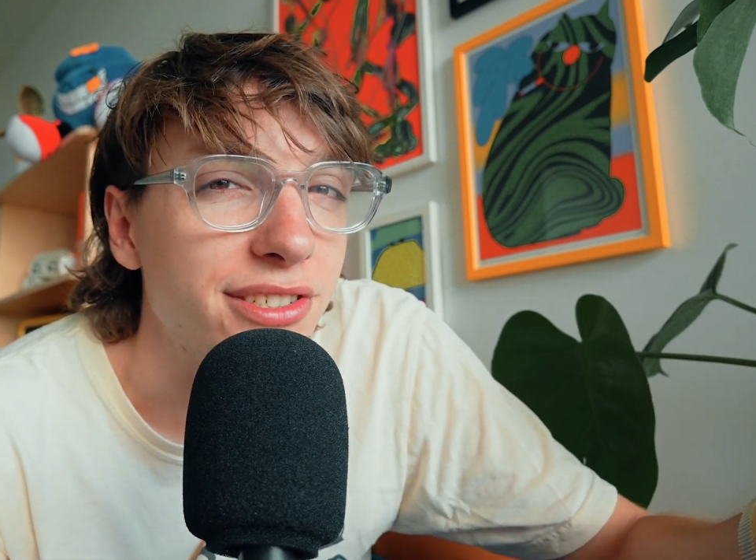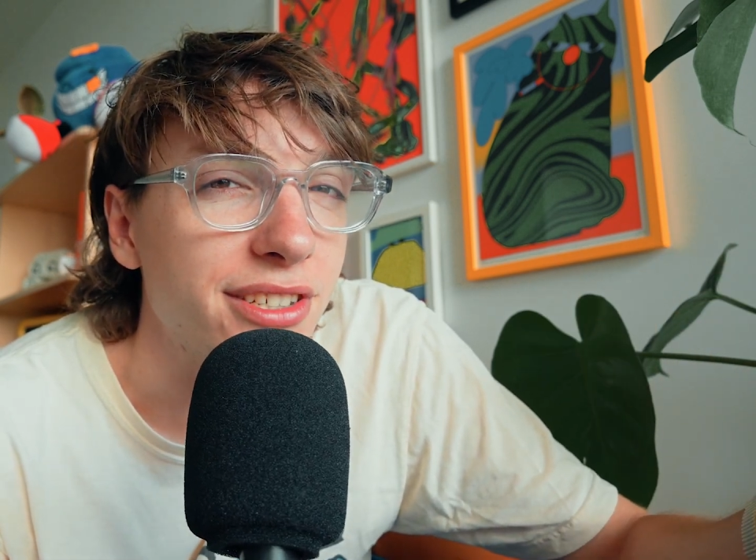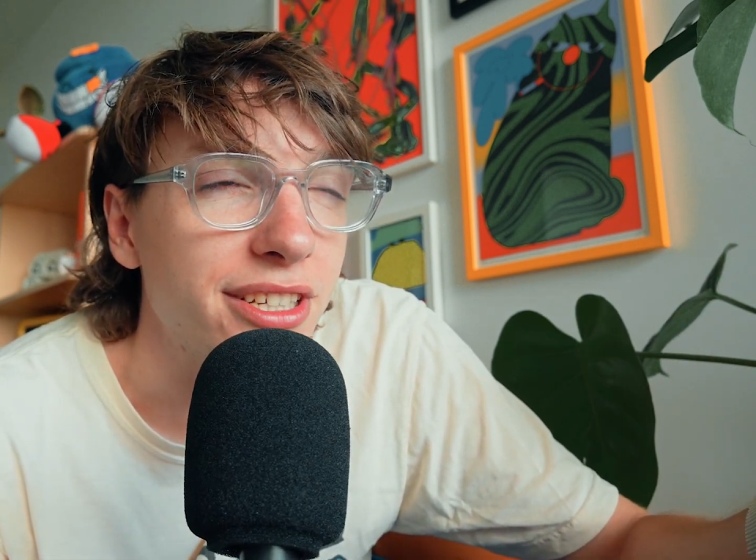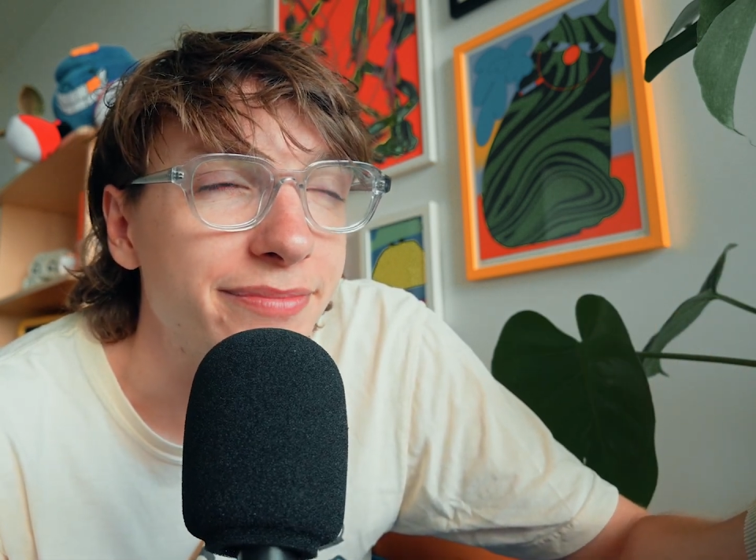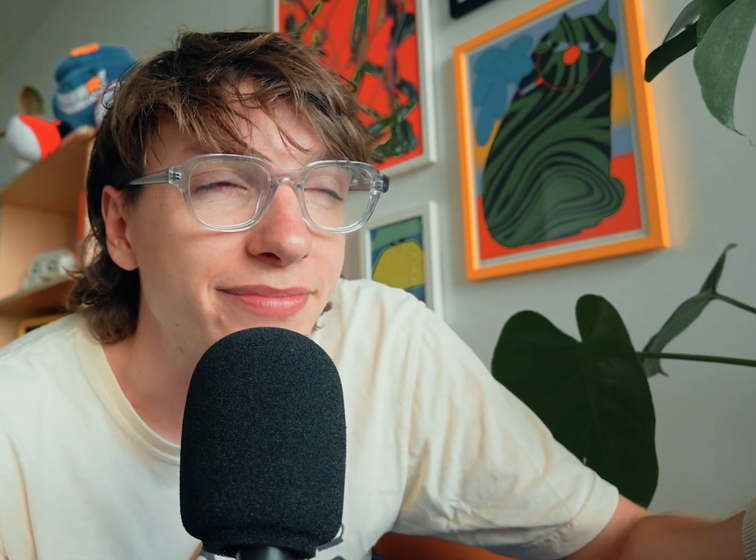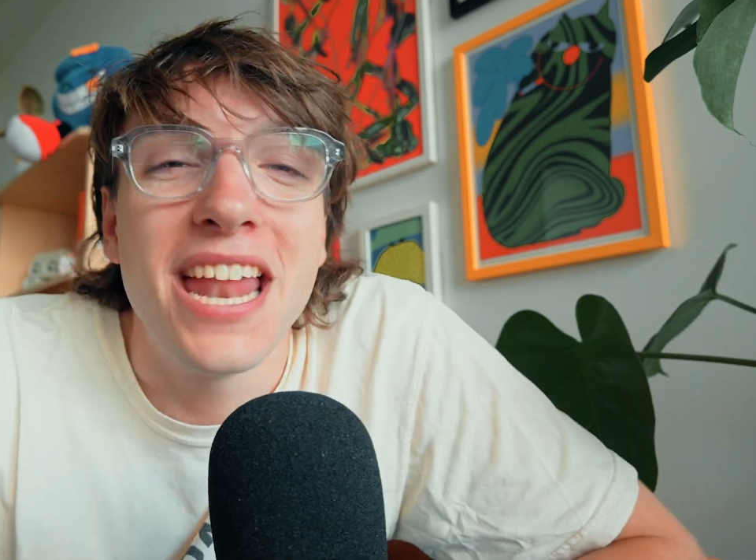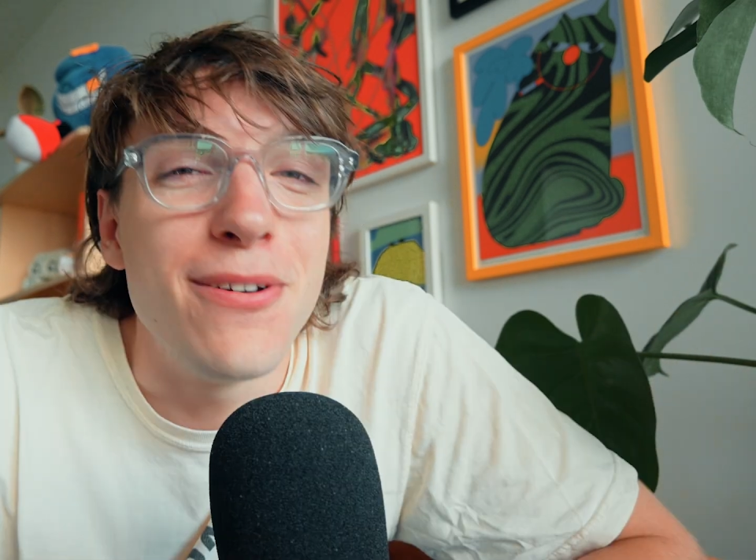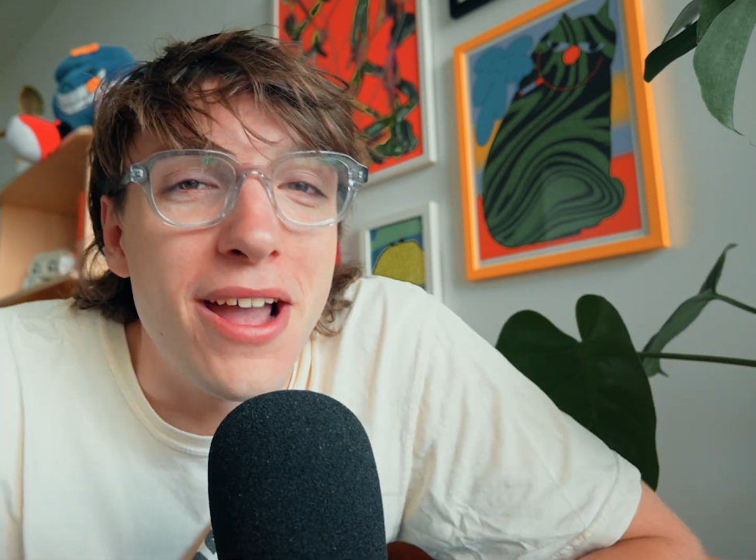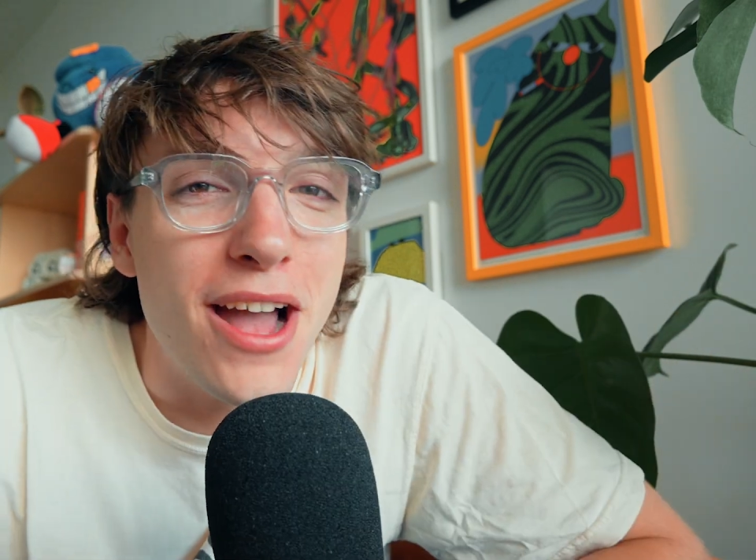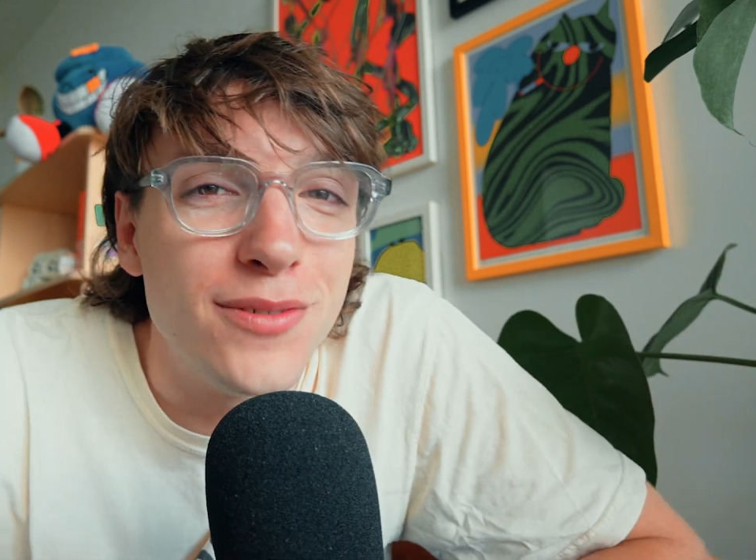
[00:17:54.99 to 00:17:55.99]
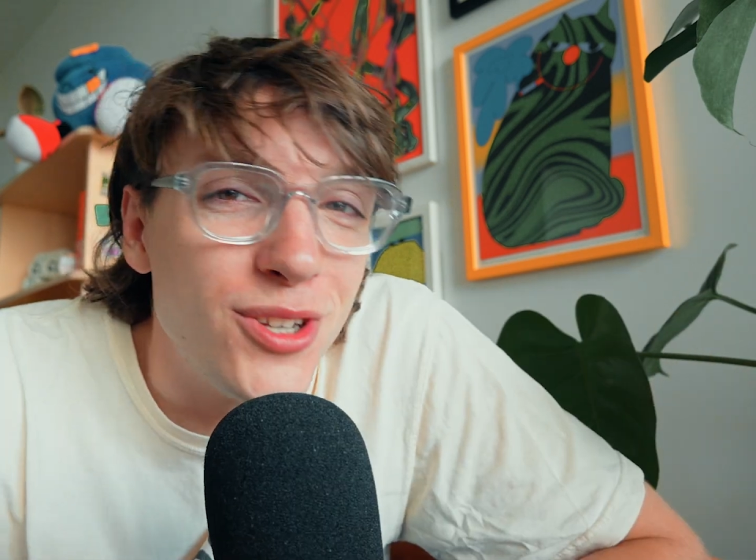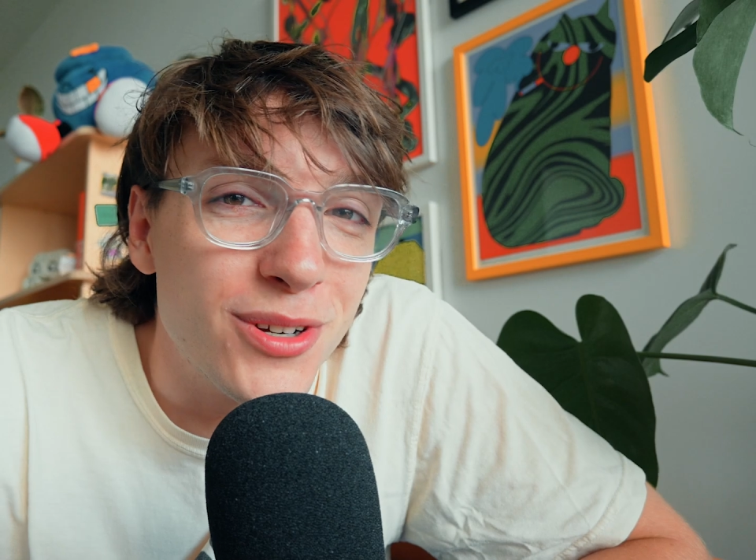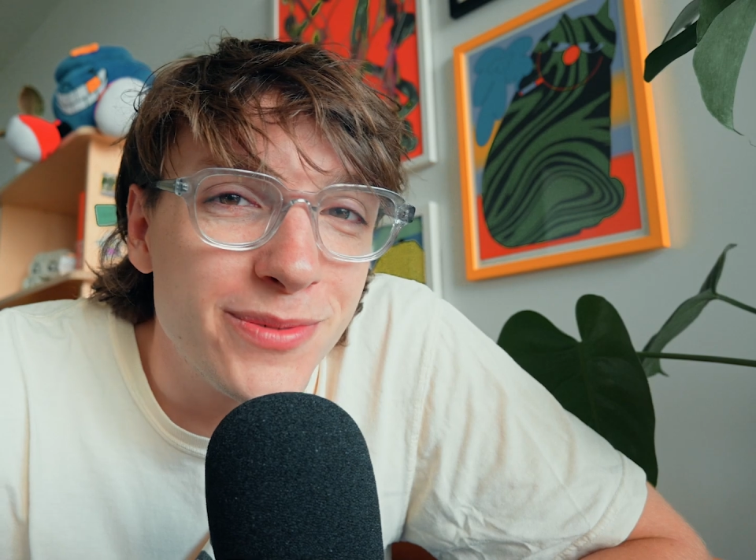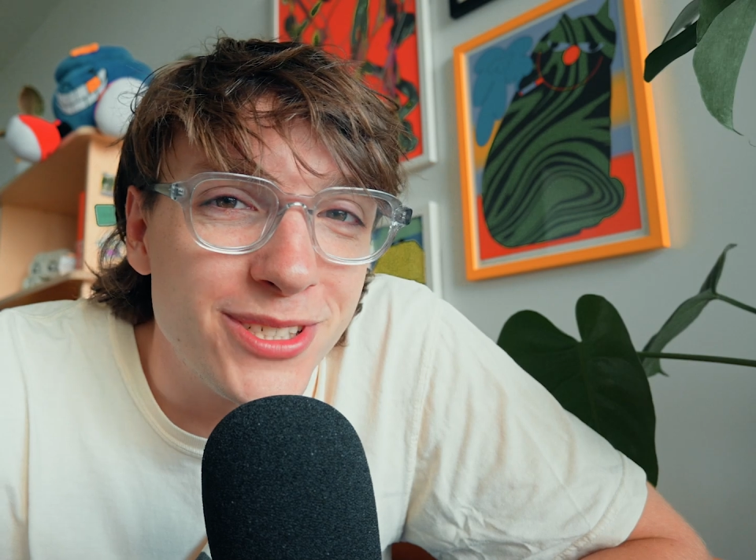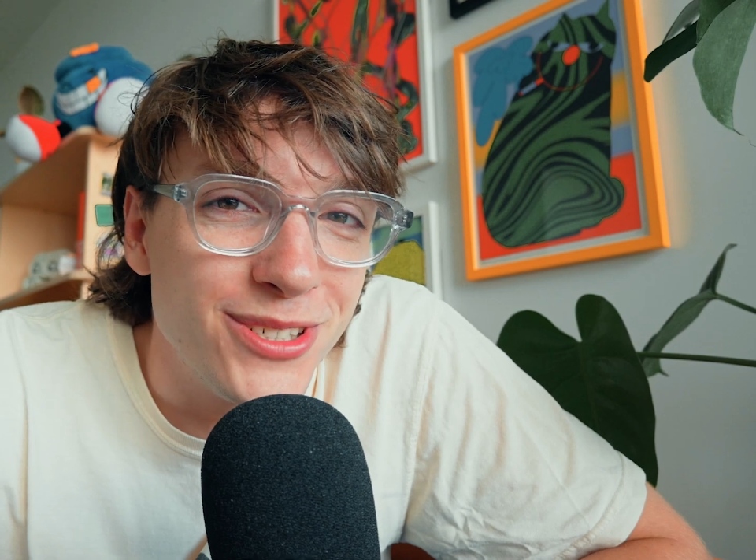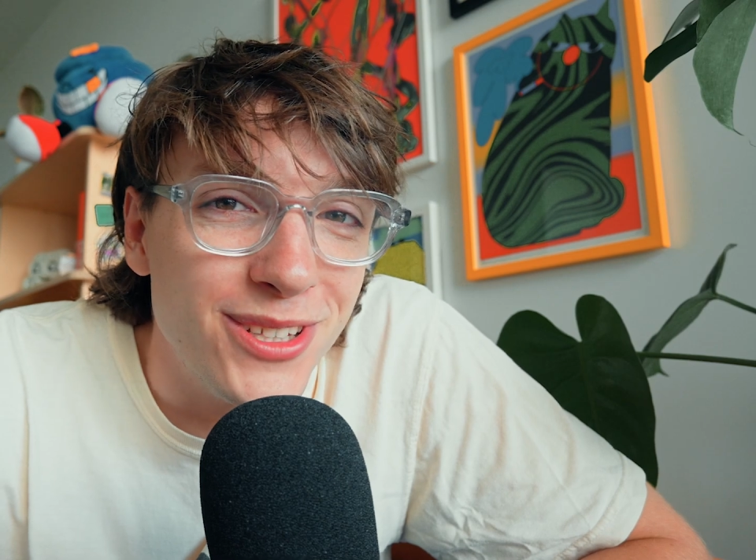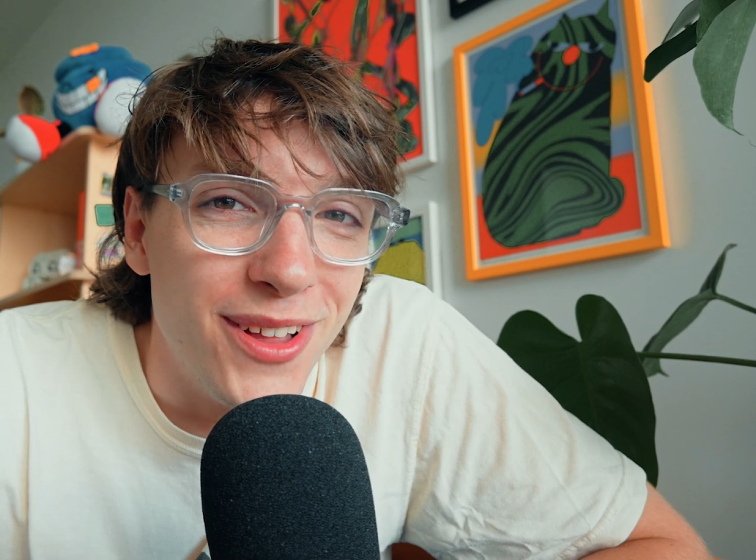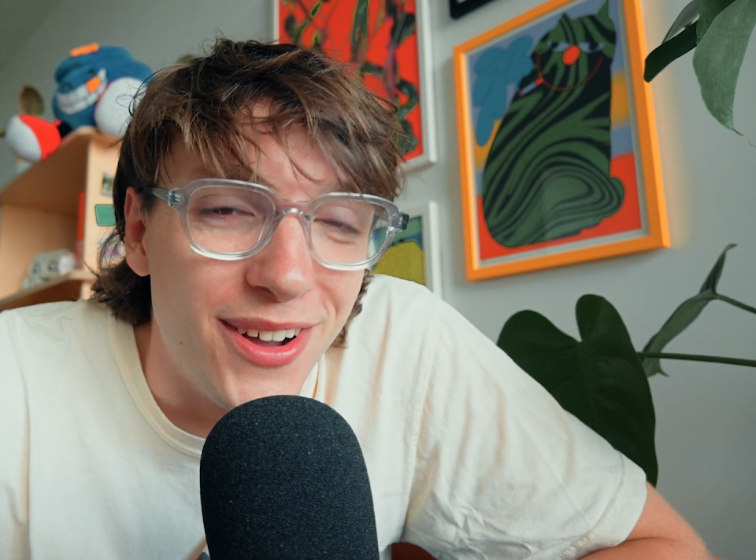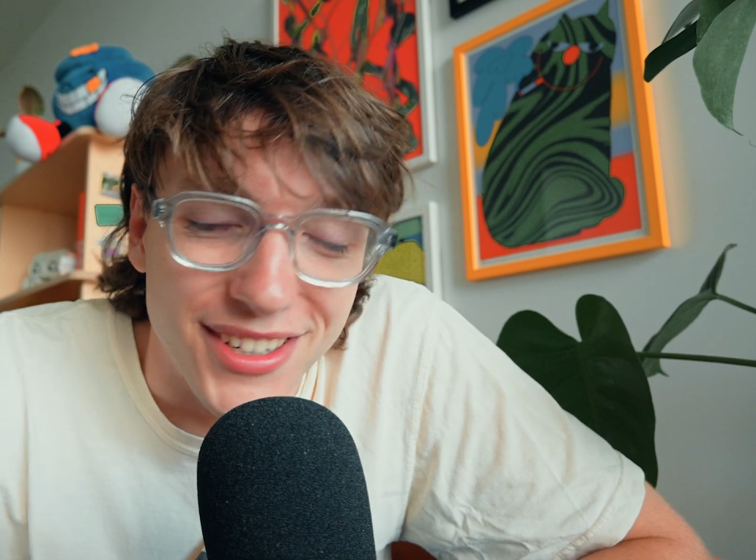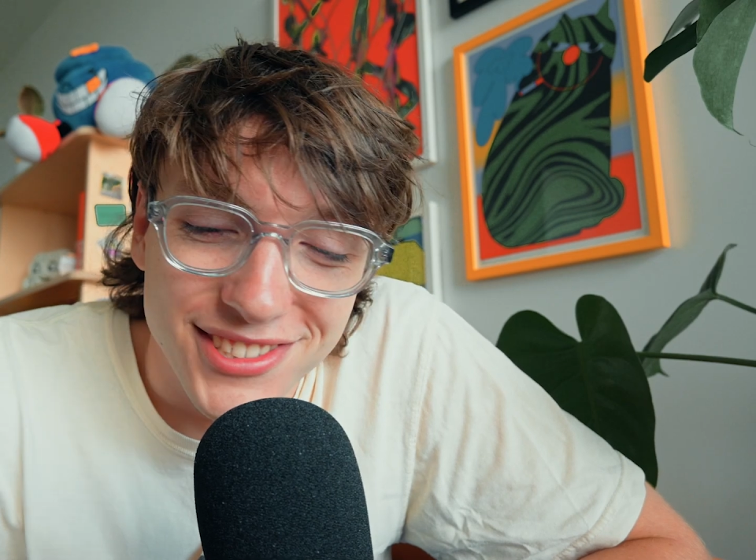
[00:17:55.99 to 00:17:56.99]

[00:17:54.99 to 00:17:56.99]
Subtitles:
So anyway, I've talked for too long,